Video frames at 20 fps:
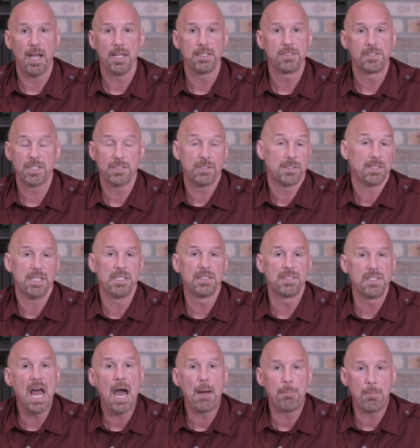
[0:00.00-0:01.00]
just
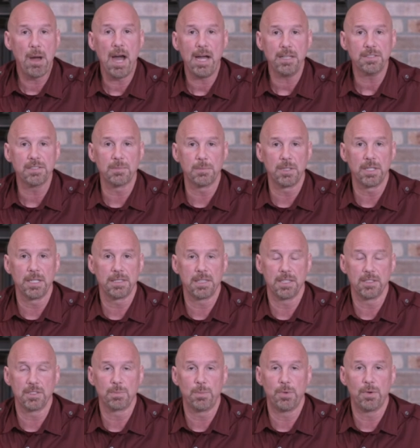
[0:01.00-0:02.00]
is not possible at
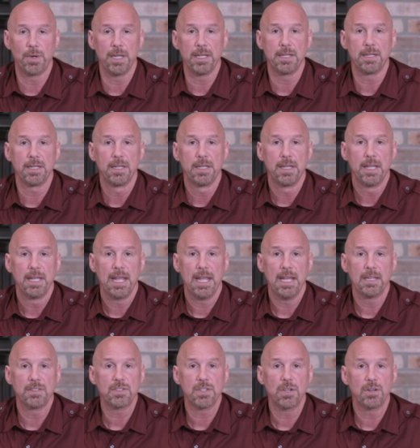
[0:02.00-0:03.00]
this point.
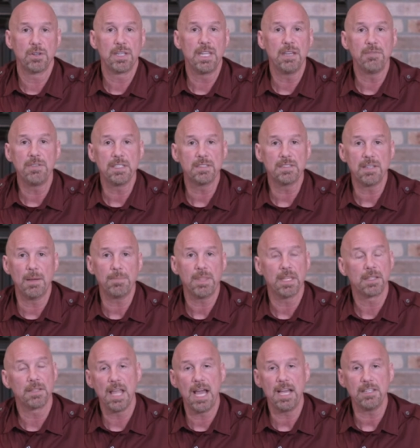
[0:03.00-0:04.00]
And so giving
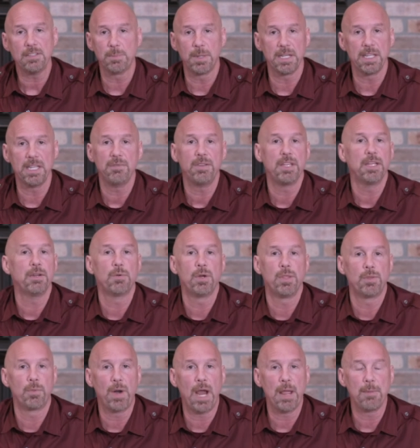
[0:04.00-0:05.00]
something less, but giving it
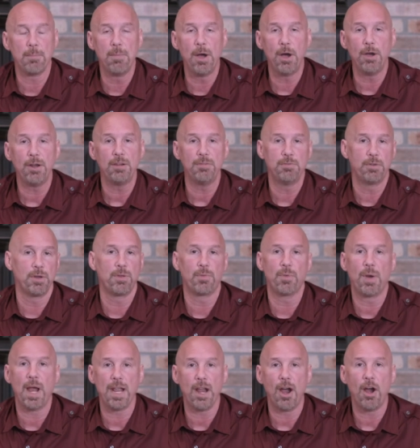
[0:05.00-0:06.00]
with the right motive, with the
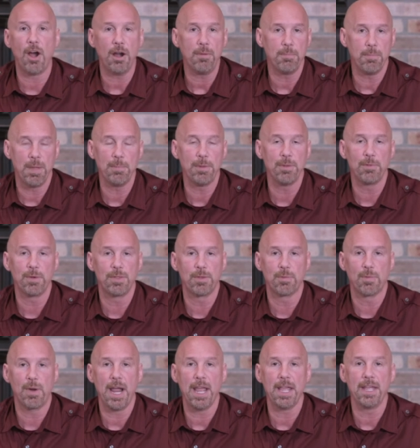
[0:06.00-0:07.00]
right heart, maybe with the
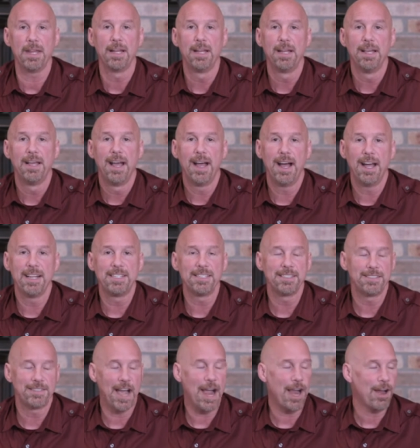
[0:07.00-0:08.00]
right
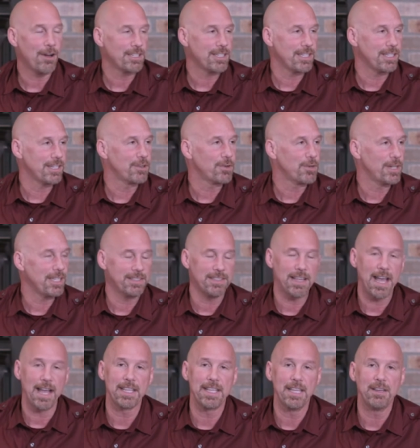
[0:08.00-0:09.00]
desire to increase
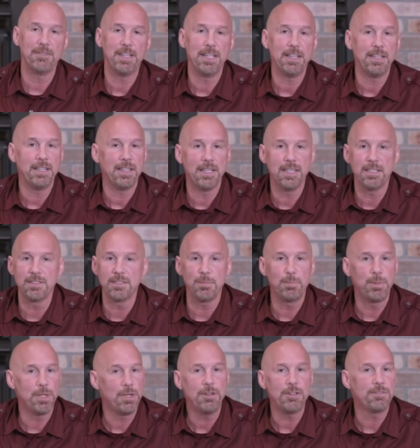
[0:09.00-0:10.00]
that giving is a
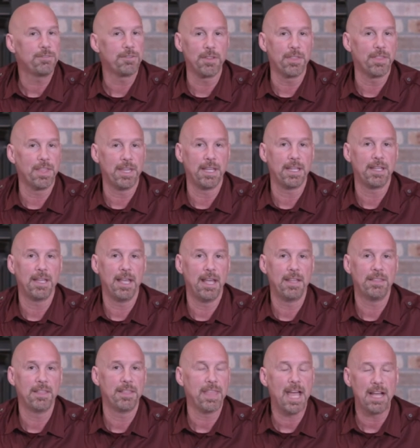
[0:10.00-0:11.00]
beautiful thing,
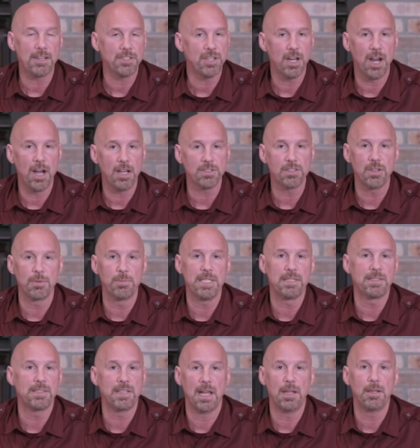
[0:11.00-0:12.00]
and that should also be
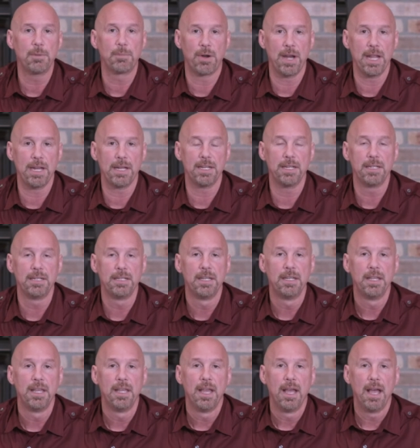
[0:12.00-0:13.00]
celebrated.
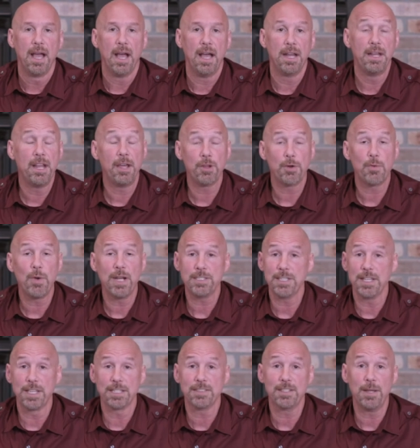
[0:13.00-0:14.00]
Another
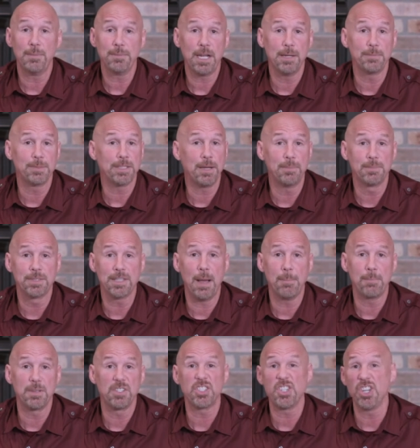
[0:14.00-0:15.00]
question that sometimes comes
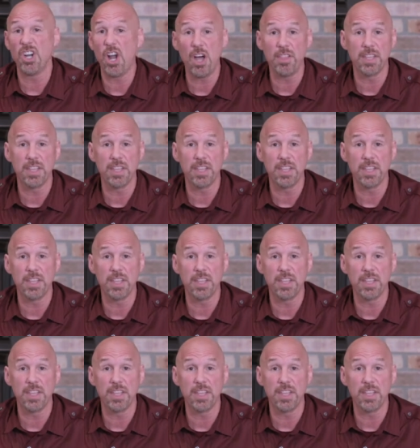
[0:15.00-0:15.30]
up is, should all